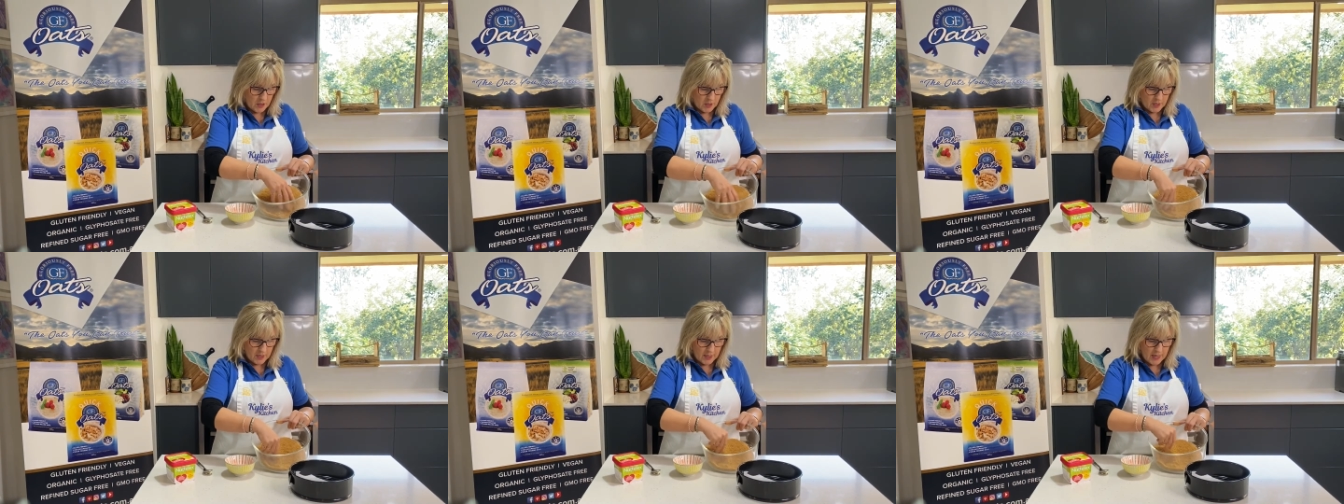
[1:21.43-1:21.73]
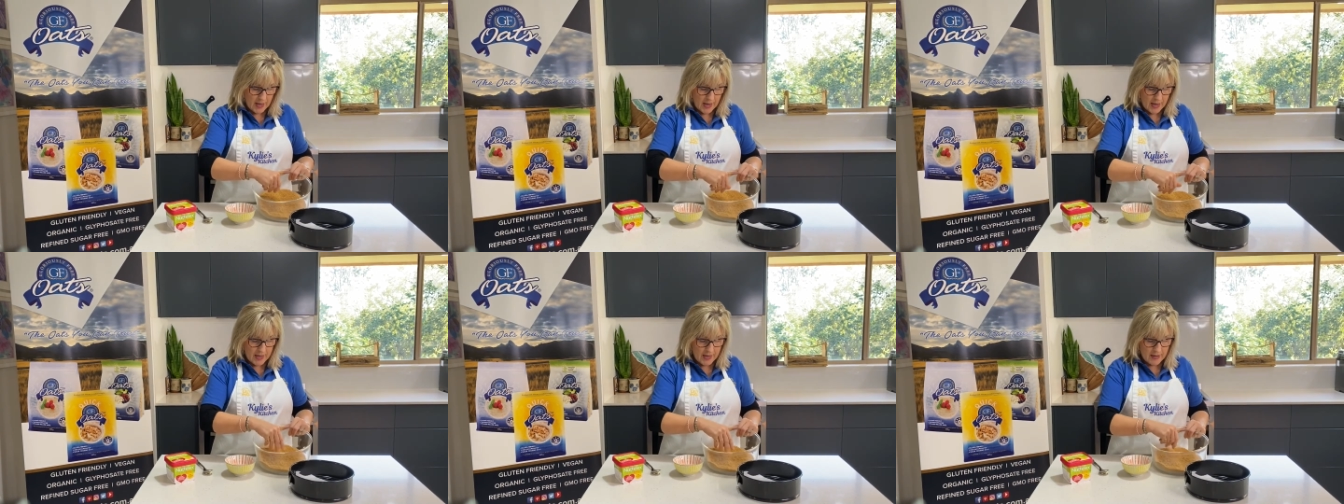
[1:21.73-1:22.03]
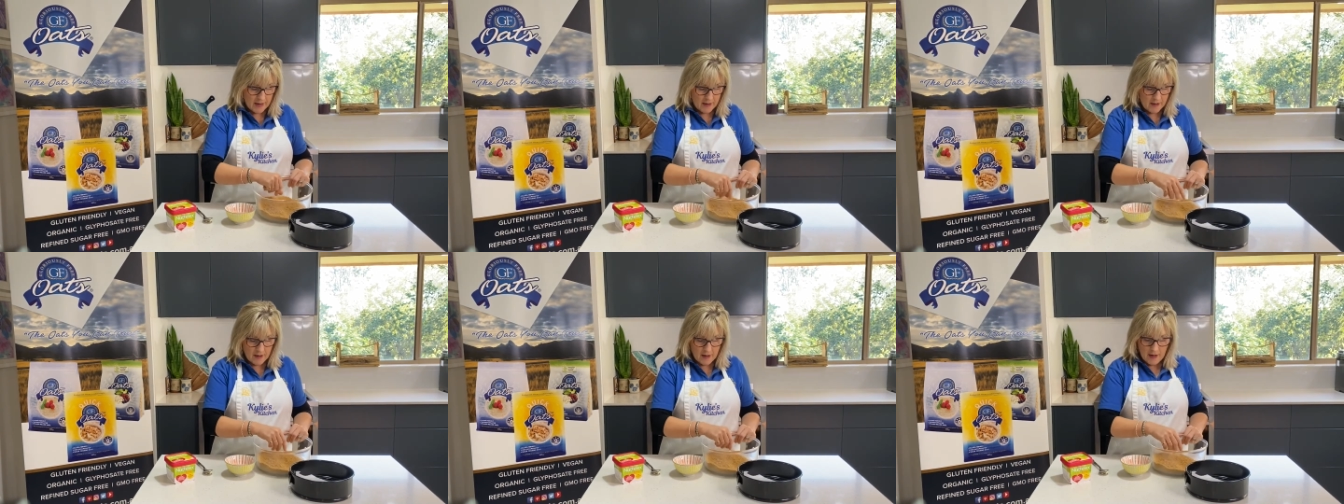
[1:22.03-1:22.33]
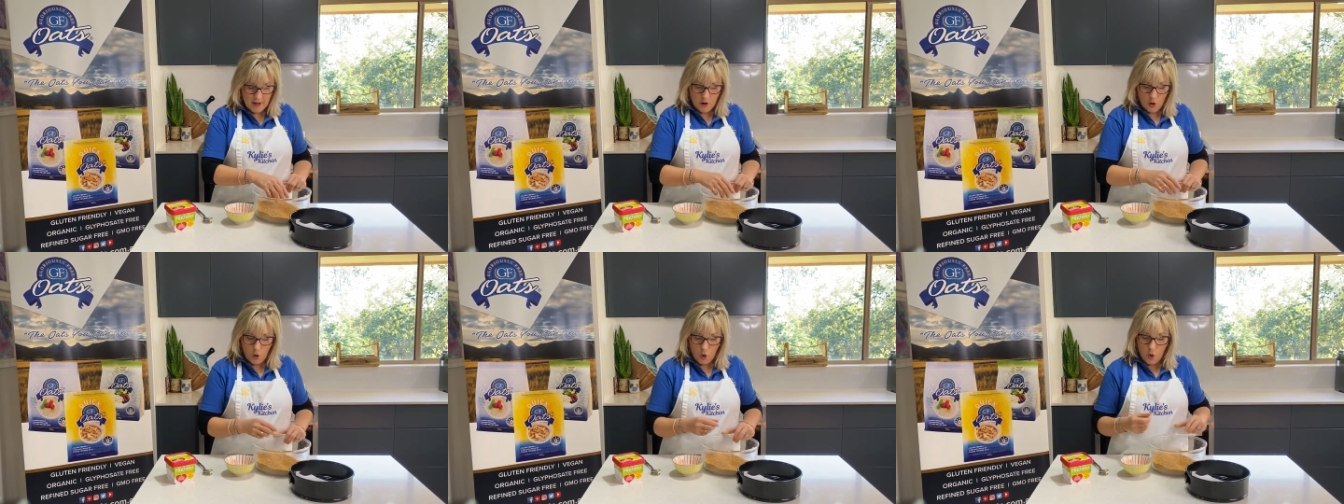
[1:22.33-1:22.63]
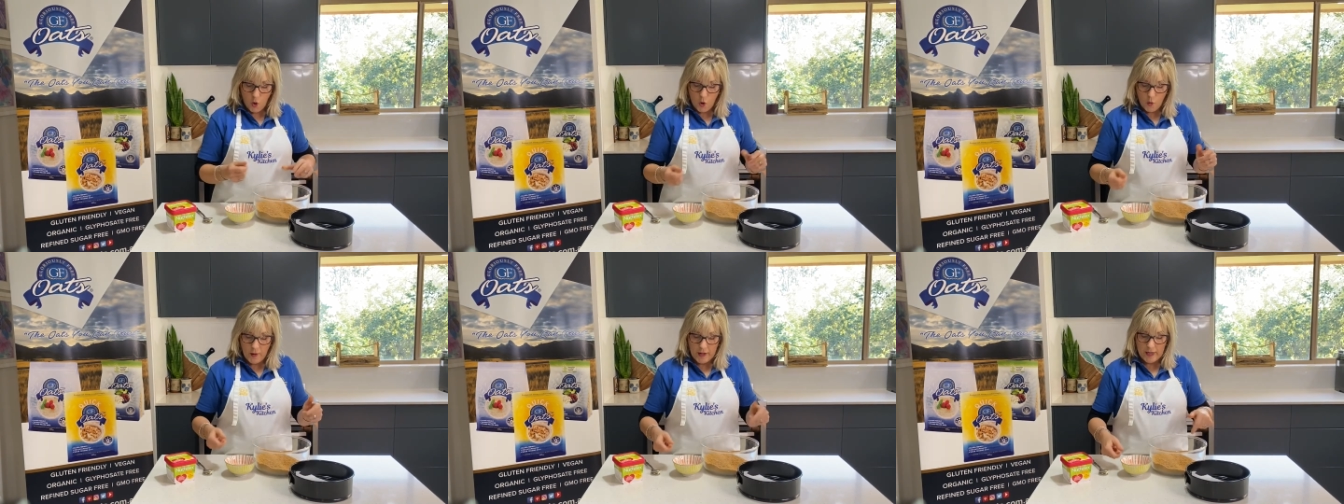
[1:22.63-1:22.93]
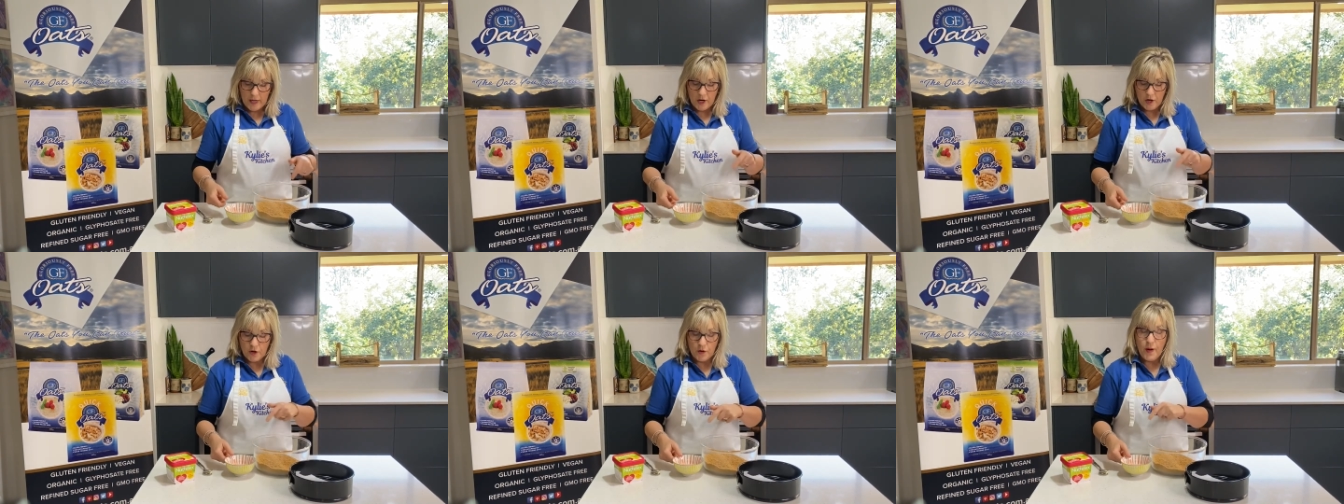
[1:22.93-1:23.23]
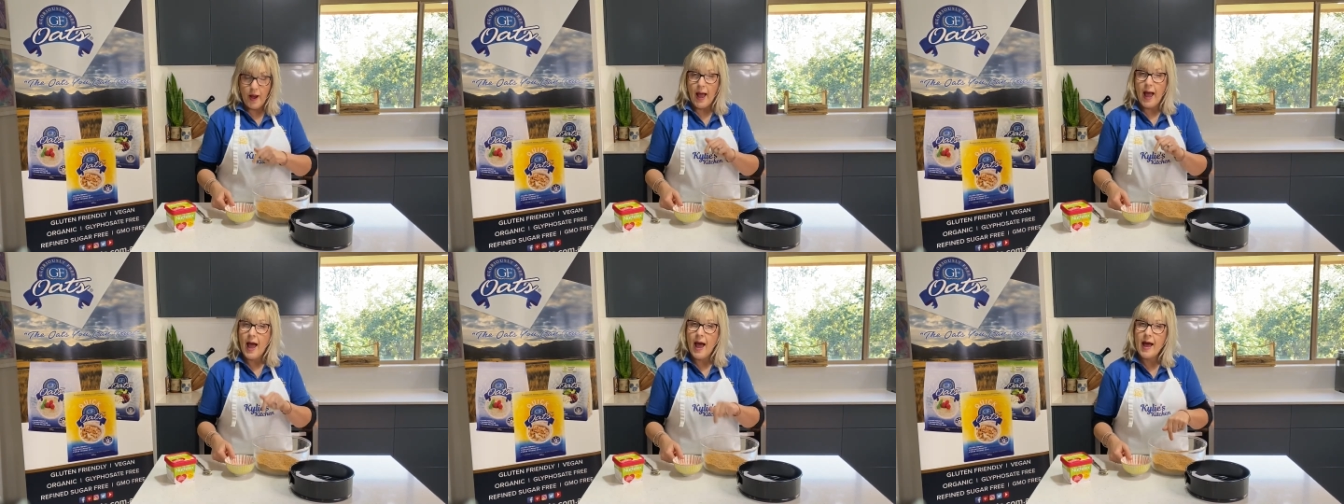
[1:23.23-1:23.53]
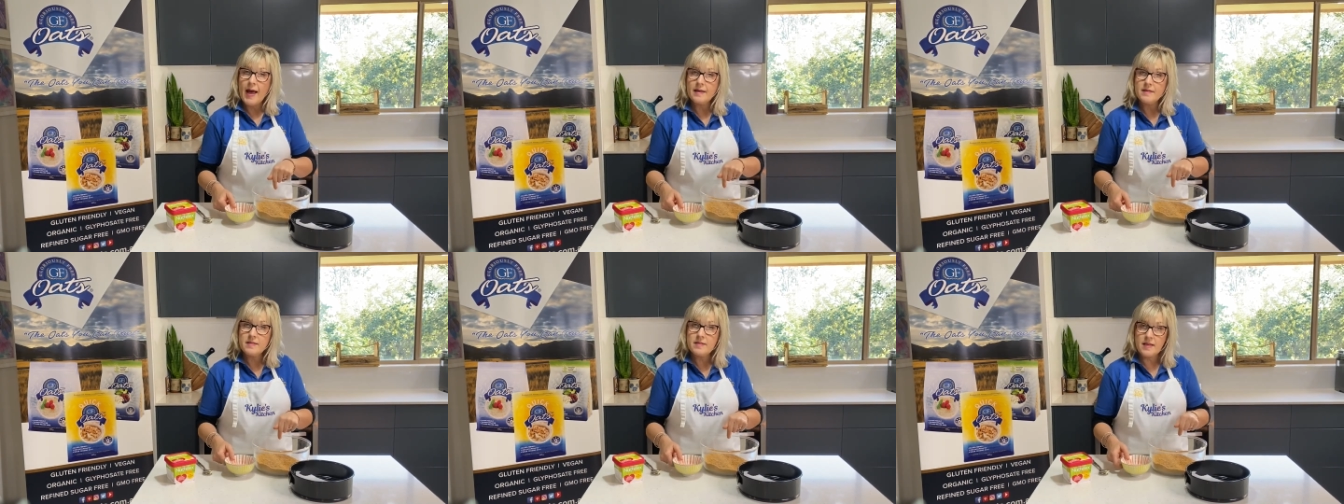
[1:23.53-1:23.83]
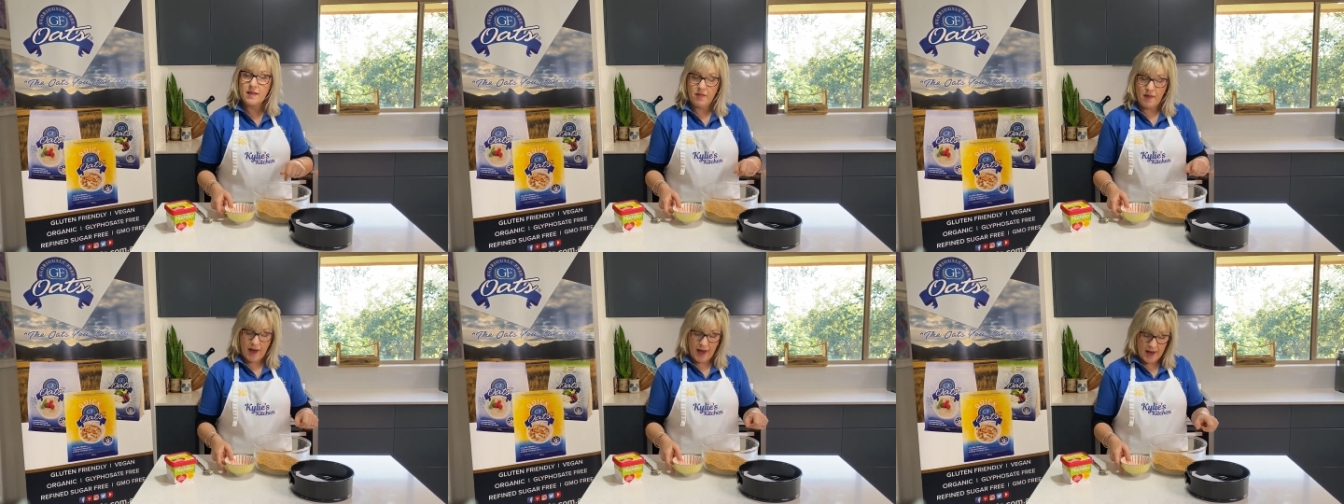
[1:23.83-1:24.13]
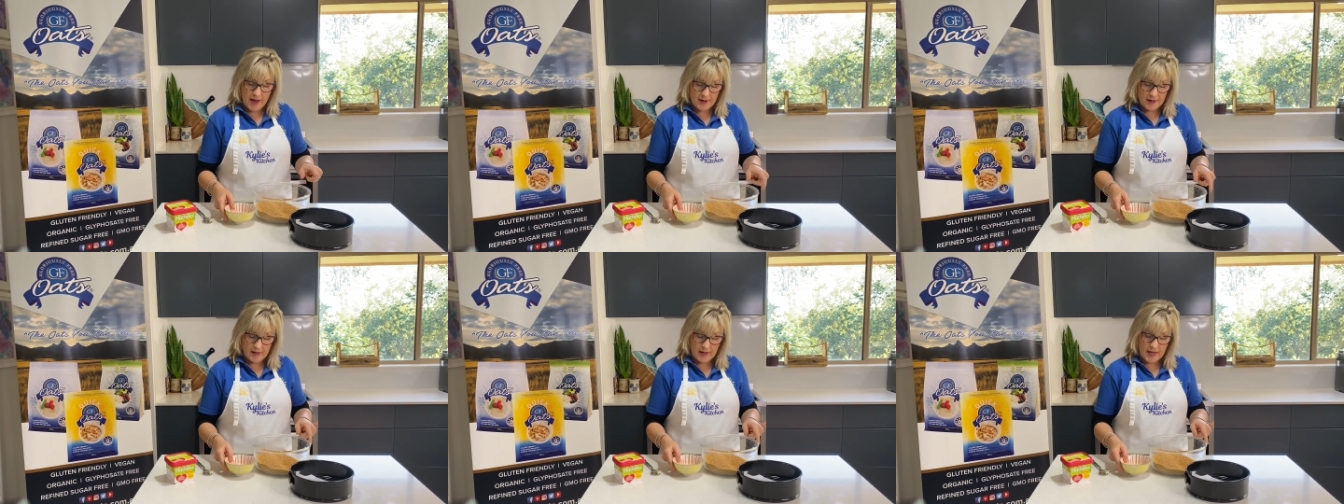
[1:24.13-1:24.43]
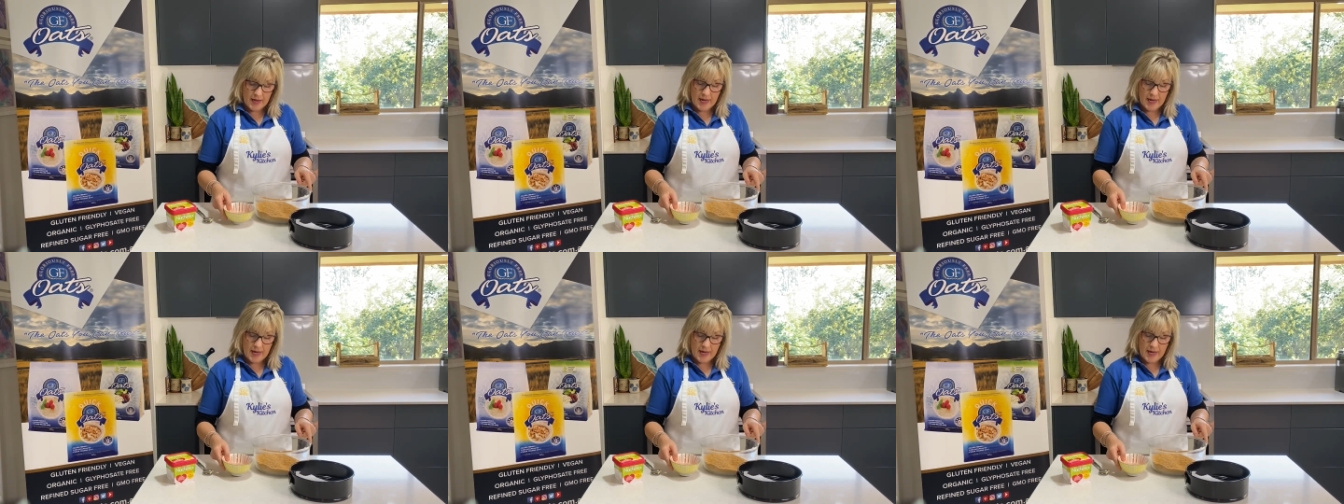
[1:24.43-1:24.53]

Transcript: Okay, all we're going to add to that